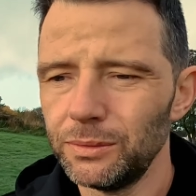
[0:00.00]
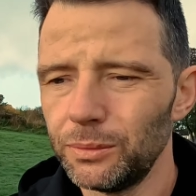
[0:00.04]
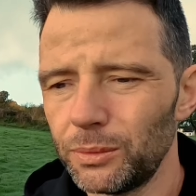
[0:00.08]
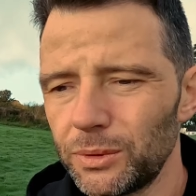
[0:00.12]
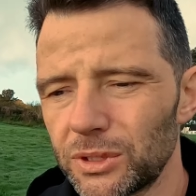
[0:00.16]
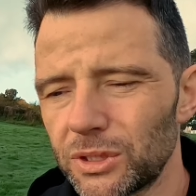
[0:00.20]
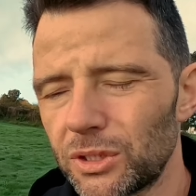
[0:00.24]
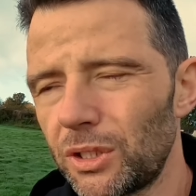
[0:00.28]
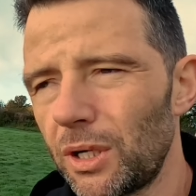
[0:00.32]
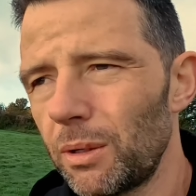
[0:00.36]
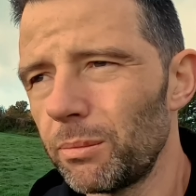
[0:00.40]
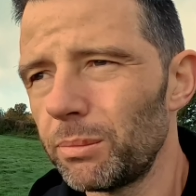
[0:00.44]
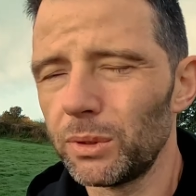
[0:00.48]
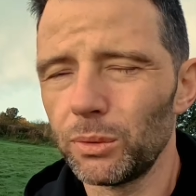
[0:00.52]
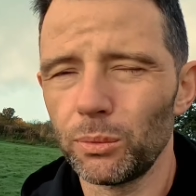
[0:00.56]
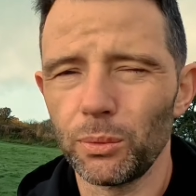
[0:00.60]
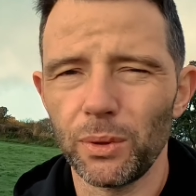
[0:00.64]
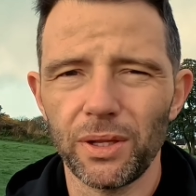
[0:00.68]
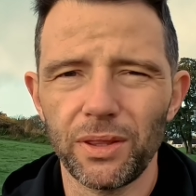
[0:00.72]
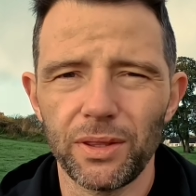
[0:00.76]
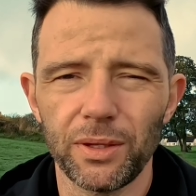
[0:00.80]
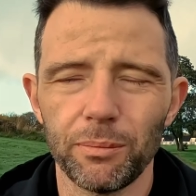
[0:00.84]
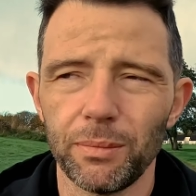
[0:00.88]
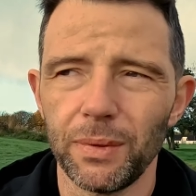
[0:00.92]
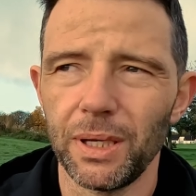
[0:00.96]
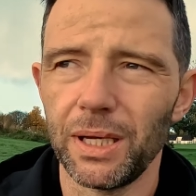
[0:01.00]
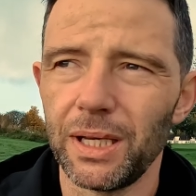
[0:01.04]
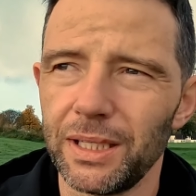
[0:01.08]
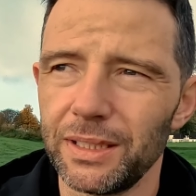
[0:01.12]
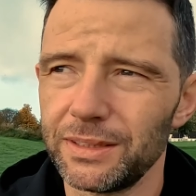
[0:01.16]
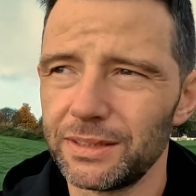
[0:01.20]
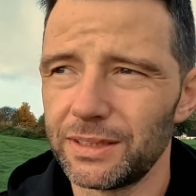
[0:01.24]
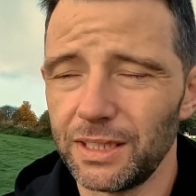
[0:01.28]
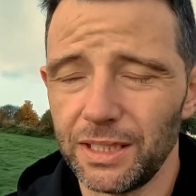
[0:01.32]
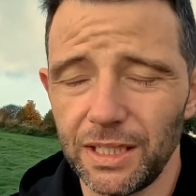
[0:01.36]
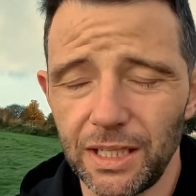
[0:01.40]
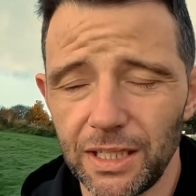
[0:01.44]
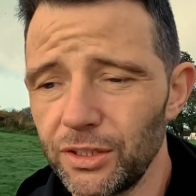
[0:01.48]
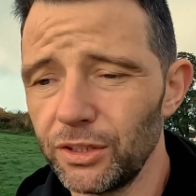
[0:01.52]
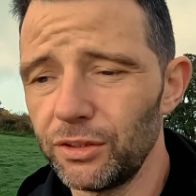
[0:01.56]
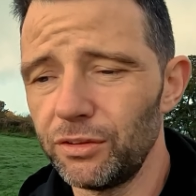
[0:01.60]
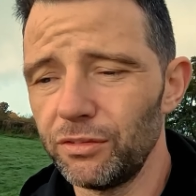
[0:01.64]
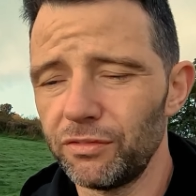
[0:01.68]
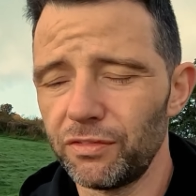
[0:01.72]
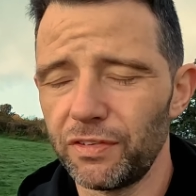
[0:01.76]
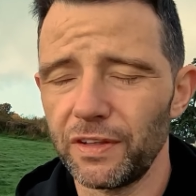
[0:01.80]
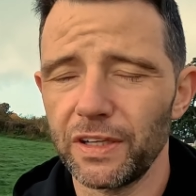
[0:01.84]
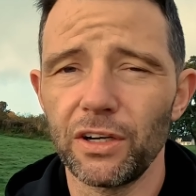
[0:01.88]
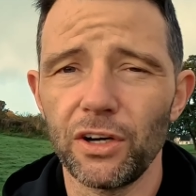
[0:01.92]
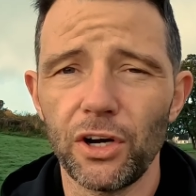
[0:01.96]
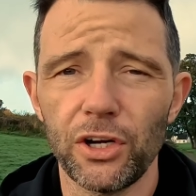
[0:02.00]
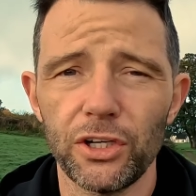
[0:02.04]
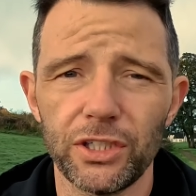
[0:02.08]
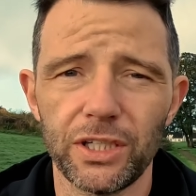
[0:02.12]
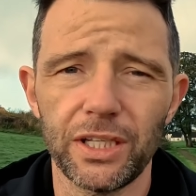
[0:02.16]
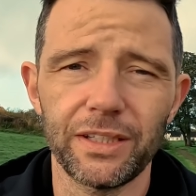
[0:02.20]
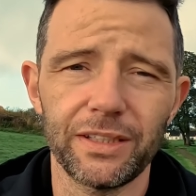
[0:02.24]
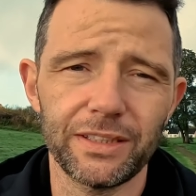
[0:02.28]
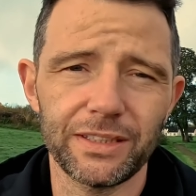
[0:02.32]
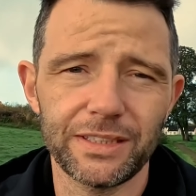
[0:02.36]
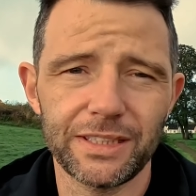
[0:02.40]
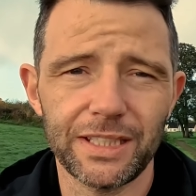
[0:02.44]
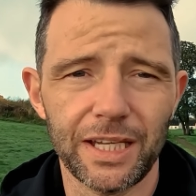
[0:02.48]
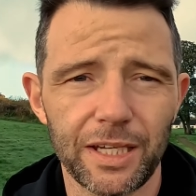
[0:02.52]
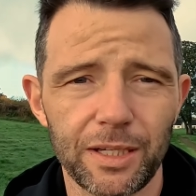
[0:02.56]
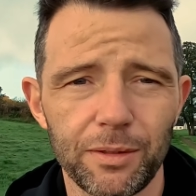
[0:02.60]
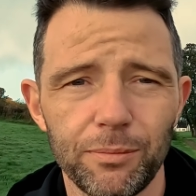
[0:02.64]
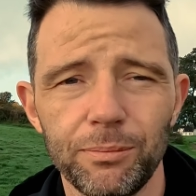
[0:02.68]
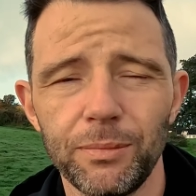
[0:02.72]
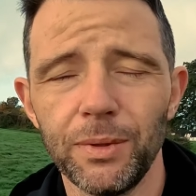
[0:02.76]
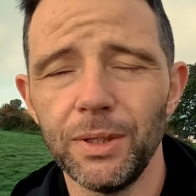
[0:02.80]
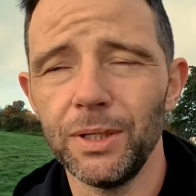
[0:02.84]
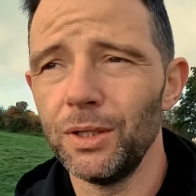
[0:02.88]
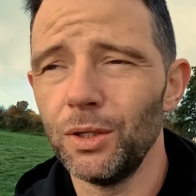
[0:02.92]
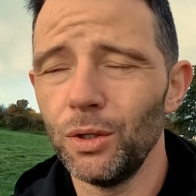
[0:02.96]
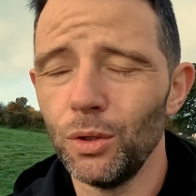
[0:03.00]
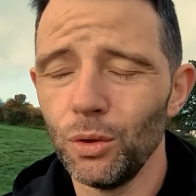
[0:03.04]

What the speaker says: was crippled with them, and I couldn't figure out at the time